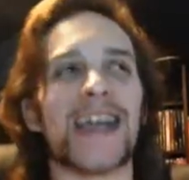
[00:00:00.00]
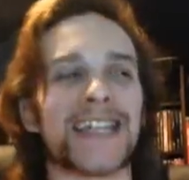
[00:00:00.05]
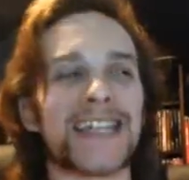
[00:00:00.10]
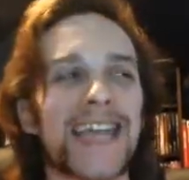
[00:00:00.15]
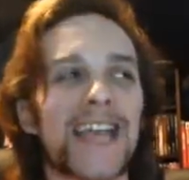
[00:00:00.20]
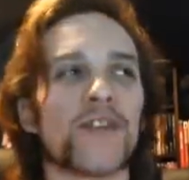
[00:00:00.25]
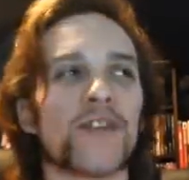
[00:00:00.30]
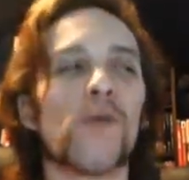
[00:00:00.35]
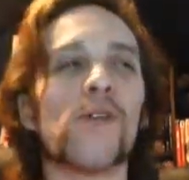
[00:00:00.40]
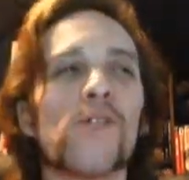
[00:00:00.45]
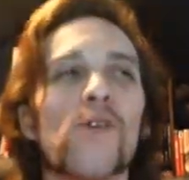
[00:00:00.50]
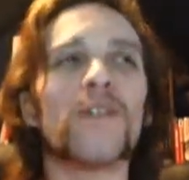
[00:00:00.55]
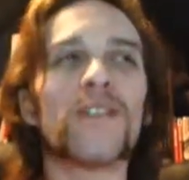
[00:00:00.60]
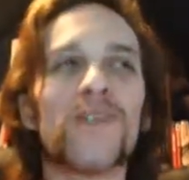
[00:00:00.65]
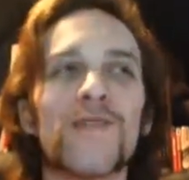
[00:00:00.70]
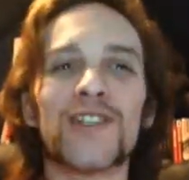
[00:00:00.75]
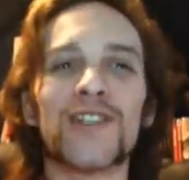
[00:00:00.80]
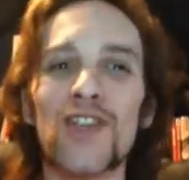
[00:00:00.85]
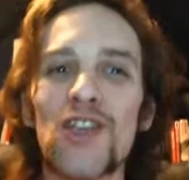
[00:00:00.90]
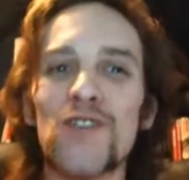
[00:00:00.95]
I said, I don't want to go
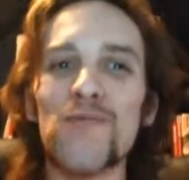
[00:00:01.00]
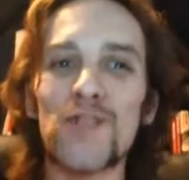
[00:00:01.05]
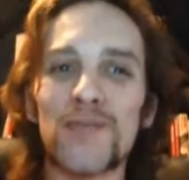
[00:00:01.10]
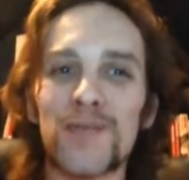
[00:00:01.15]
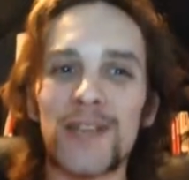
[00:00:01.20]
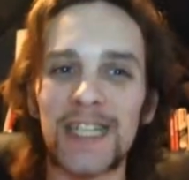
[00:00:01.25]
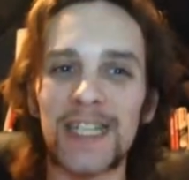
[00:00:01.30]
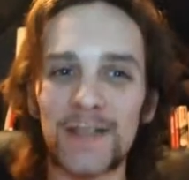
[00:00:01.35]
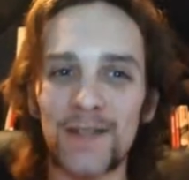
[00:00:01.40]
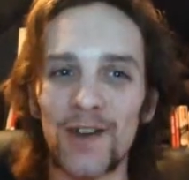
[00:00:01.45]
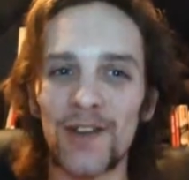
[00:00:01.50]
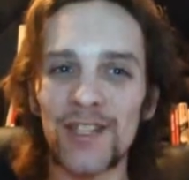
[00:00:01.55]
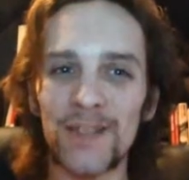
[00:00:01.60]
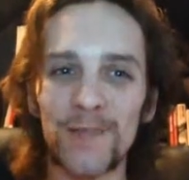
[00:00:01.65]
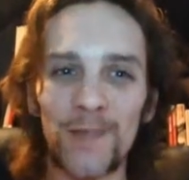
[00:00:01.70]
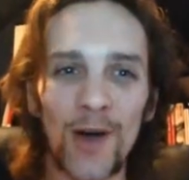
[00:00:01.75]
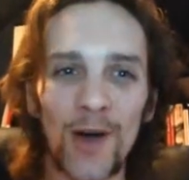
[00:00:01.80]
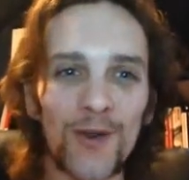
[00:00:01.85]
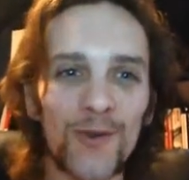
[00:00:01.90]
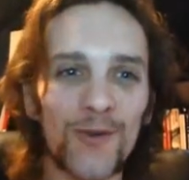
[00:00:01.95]
into it too much because it sort of
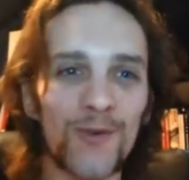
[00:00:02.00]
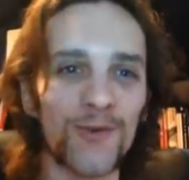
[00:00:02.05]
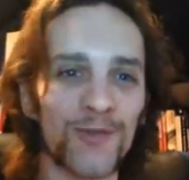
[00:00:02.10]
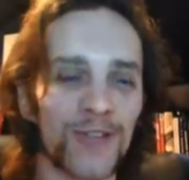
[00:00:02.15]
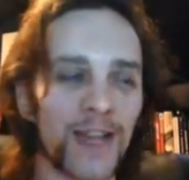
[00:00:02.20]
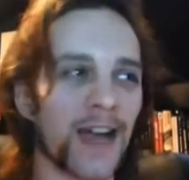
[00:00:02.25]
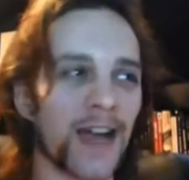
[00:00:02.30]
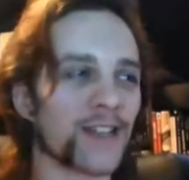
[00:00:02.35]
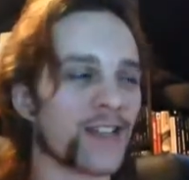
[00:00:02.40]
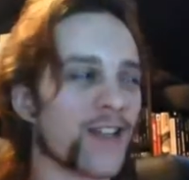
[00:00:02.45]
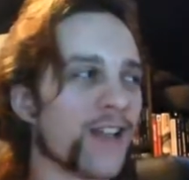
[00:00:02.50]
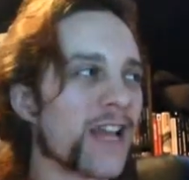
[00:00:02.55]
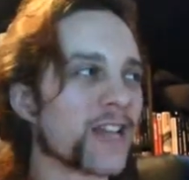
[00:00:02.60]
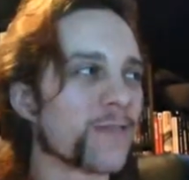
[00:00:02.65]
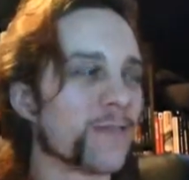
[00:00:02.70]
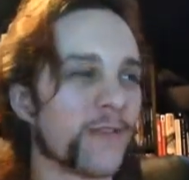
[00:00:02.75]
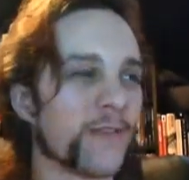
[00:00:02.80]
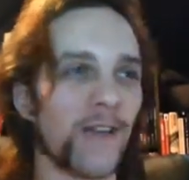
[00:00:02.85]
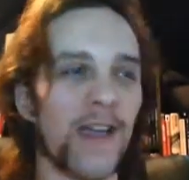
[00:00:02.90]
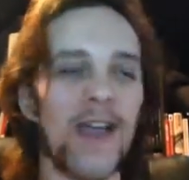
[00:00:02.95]
spoils that certain
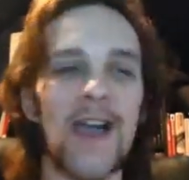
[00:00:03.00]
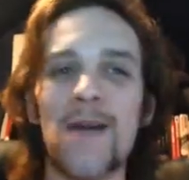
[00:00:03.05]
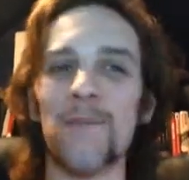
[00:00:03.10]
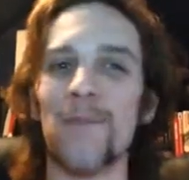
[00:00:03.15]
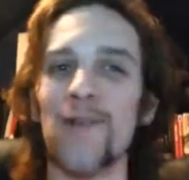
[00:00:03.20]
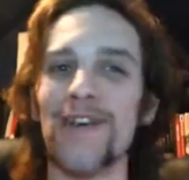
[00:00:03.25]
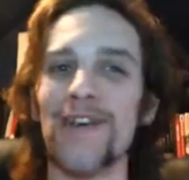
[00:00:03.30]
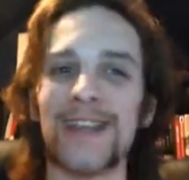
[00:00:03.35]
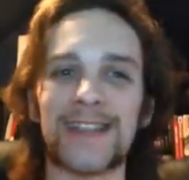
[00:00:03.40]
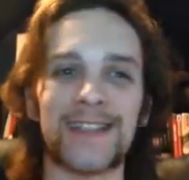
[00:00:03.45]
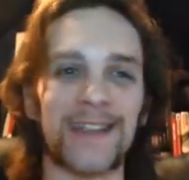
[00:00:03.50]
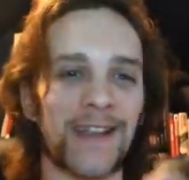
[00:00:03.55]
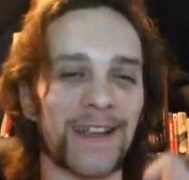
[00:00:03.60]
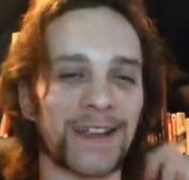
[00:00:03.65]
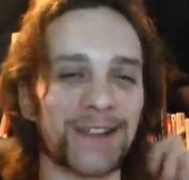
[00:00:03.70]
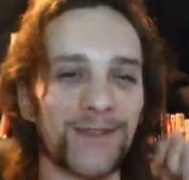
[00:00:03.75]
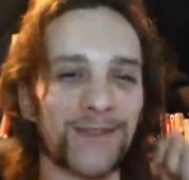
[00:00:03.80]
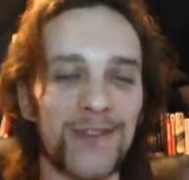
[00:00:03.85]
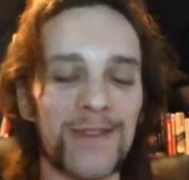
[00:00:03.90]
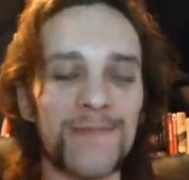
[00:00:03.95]
aspects of it, but it's an
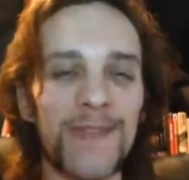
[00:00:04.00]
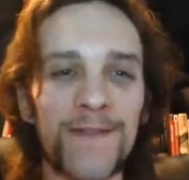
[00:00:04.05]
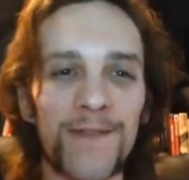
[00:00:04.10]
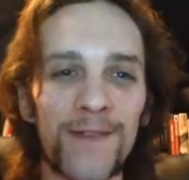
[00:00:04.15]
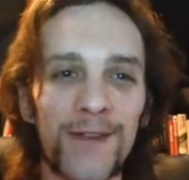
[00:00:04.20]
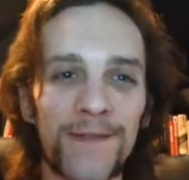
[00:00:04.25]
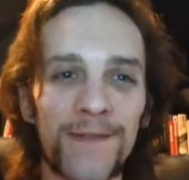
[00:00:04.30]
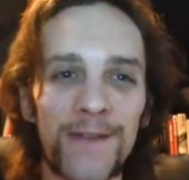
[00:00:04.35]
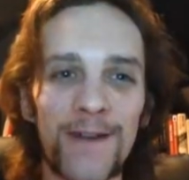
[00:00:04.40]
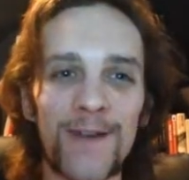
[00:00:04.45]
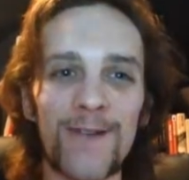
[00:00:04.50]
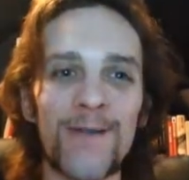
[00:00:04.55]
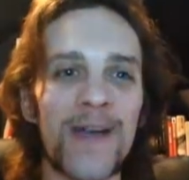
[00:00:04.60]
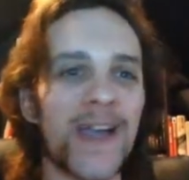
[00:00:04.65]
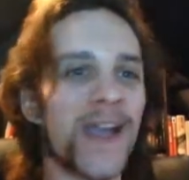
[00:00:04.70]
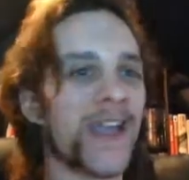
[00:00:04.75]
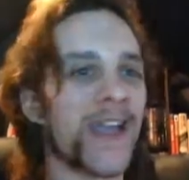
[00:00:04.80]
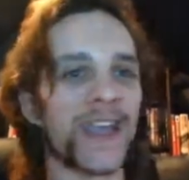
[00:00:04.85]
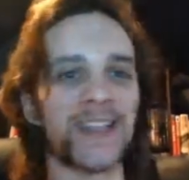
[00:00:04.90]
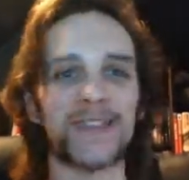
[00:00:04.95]
extremely funny film.
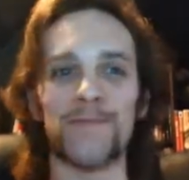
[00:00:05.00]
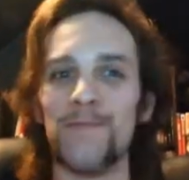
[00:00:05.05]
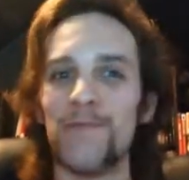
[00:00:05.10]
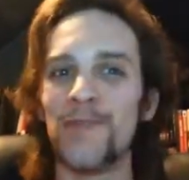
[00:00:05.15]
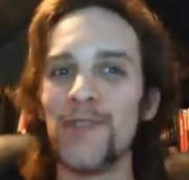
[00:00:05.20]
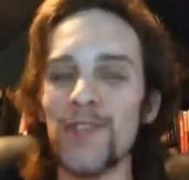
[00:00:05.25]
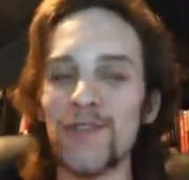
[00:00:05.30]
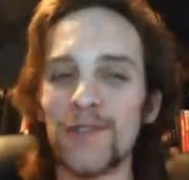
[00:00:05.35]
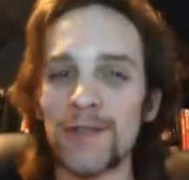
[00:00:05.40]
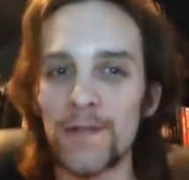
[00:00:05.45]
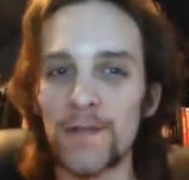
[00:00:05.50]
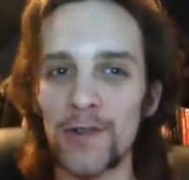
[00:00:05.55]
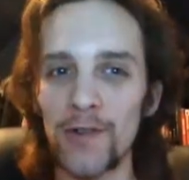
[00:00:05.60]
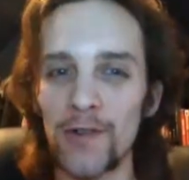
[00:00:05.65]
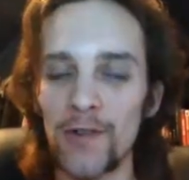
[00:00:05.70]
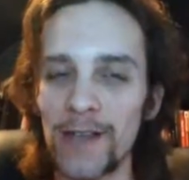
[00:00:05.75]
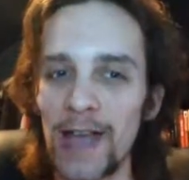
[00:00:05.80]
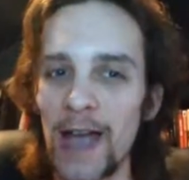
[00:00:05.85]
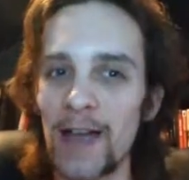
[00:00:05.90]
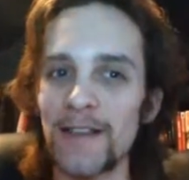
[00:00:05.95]
It's beautiful to
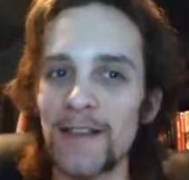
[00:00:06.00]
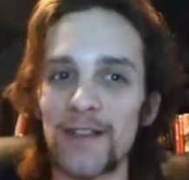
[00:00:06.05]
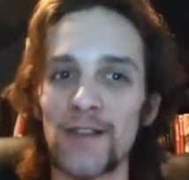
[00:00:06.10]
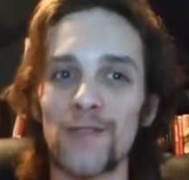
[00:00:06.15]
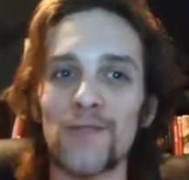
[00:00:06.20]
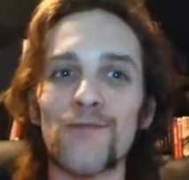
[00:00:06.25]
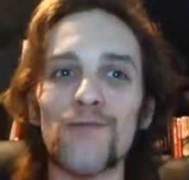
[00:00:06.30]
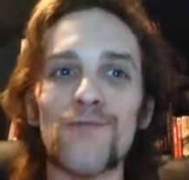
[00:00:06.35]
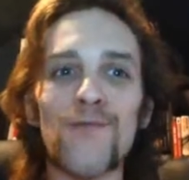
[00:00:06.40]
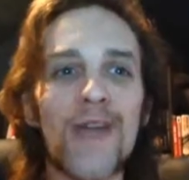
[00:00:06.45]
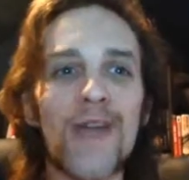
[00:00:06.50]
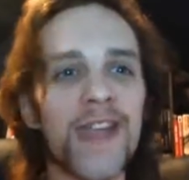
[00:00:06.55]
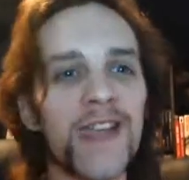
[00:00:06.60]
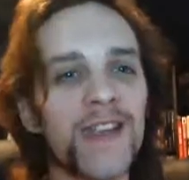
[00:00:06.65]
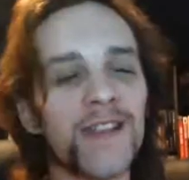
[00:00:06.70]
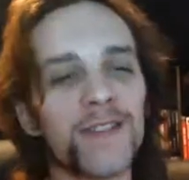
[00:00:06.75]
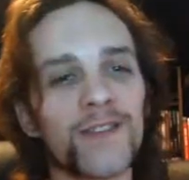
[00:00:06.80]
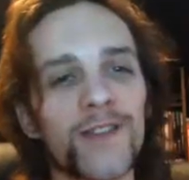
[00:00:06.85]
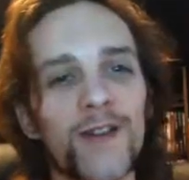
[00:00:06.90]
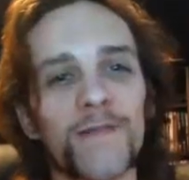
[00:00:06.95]
look at. There's a
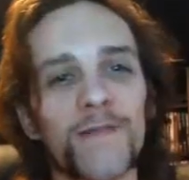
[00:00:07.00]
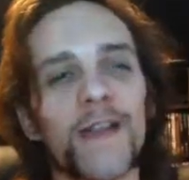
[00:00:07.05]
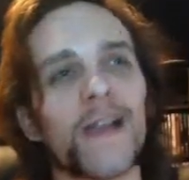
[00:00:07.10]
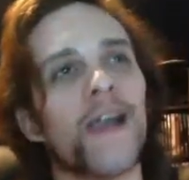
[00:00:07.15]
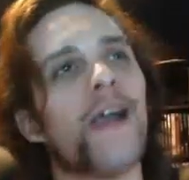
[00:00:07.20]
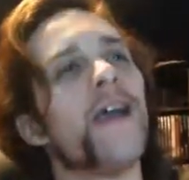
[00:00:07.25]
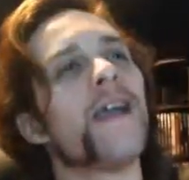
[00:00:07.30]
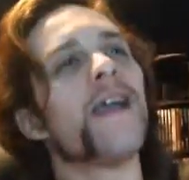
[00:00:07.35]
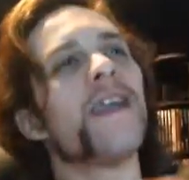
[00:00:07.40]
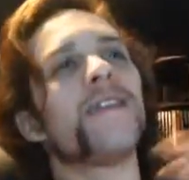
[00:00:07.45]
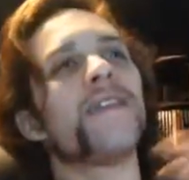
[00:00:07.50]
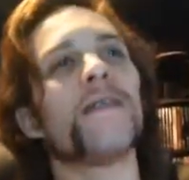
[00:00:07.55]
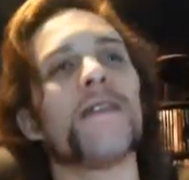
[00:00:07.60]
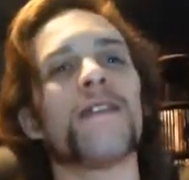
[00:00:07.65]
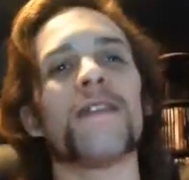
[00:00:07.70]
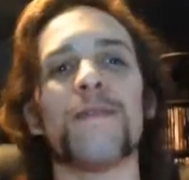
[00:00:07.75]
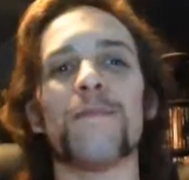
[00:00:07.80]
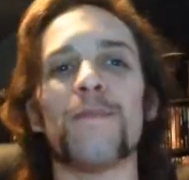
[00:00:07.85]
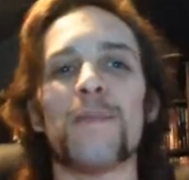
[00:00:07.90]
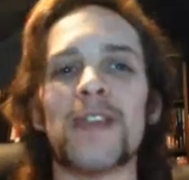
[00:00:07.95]
great sort of
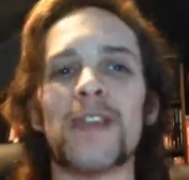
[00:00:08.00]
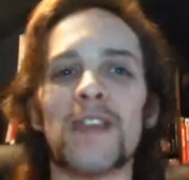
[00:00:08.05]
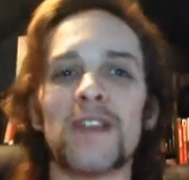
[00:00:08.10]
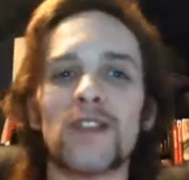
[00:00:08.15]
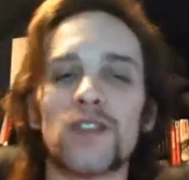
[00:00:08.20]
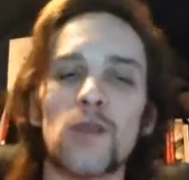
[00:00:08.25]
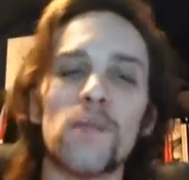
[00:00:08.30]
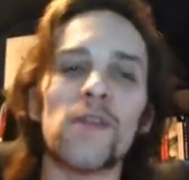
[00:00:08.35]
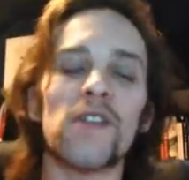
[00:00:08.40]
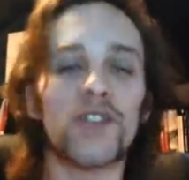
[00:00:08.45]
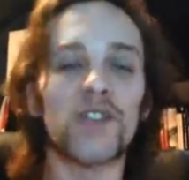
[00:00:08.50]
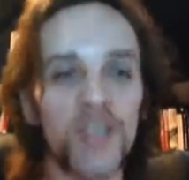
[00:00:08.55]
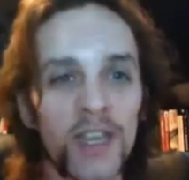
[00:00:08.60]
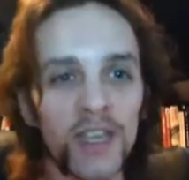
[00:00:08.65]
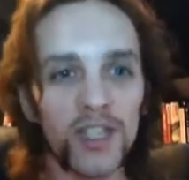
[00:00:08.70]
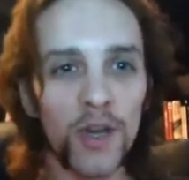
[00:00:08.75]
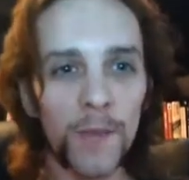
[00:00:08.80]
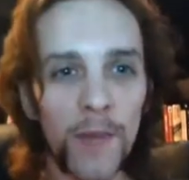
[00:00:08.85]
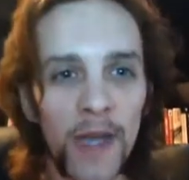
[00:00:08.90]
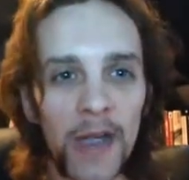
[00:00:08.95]
some of the
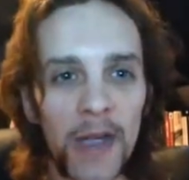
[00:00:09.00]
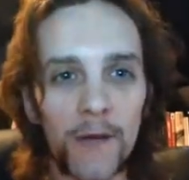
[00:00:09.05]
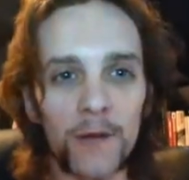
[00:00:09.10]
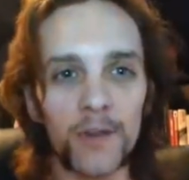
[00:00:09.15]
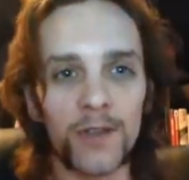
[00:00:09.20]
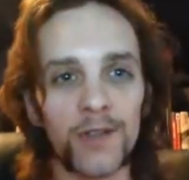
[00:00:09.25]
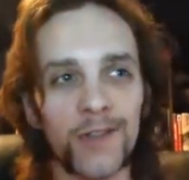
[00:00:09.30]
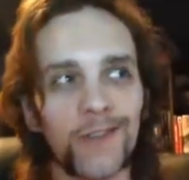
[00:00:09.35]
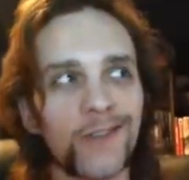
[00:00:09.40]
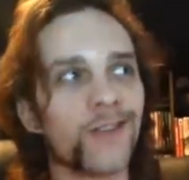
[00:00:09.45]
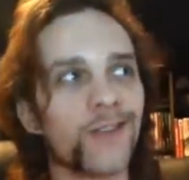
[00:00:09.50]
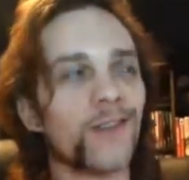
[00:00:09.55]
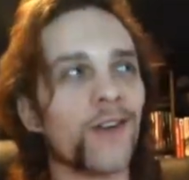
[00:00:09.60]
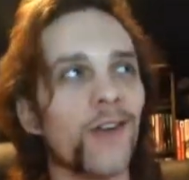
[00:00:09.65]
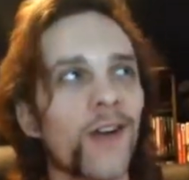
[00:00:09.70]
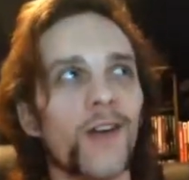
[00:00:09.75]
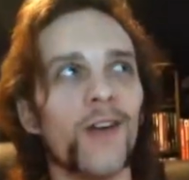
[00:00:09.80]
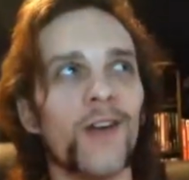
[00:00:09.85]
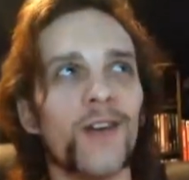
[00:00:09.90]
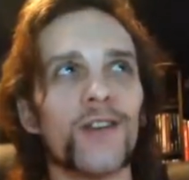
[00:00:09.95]
superheroes,
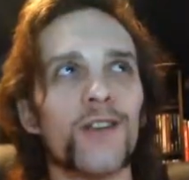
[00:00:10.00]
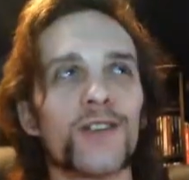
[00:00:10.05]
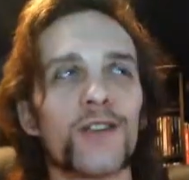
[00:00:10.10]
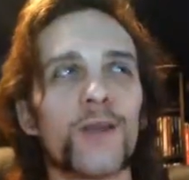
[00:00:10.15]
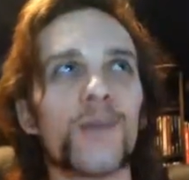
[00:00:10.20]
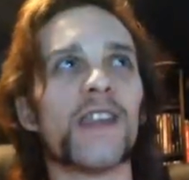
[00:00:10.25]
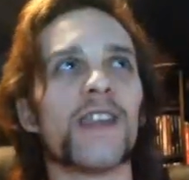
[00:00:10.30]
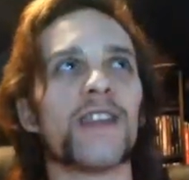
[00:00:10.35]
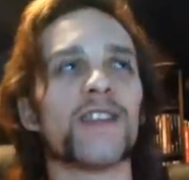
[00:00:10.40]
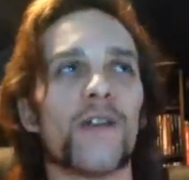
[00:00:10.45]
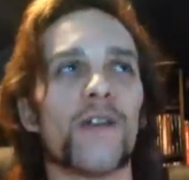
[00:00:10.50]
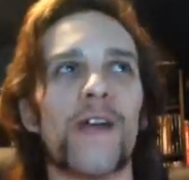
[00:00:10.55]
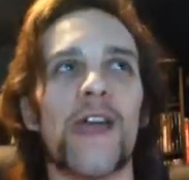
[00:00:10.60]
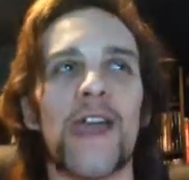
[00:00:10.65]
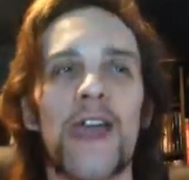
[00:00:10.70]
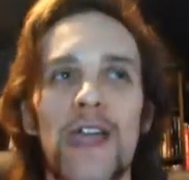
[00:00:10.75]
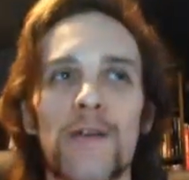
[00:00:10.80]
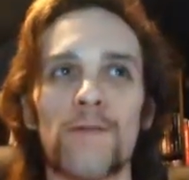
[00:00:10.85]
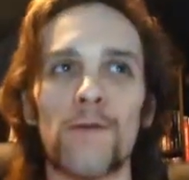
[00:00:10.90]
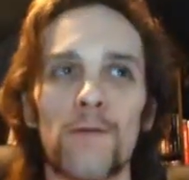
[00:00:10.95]
some of these sort of
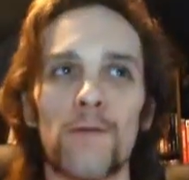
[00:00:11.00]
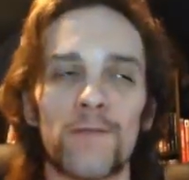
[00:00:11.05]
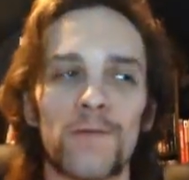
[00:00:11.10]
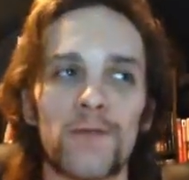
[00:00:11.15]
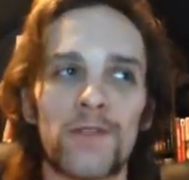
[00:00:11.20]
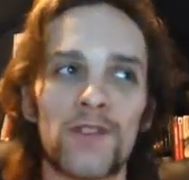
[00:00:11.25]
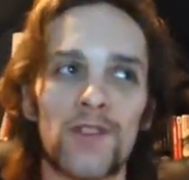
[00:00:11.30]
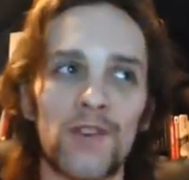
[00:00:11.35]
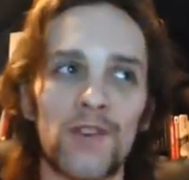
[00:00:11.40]
hero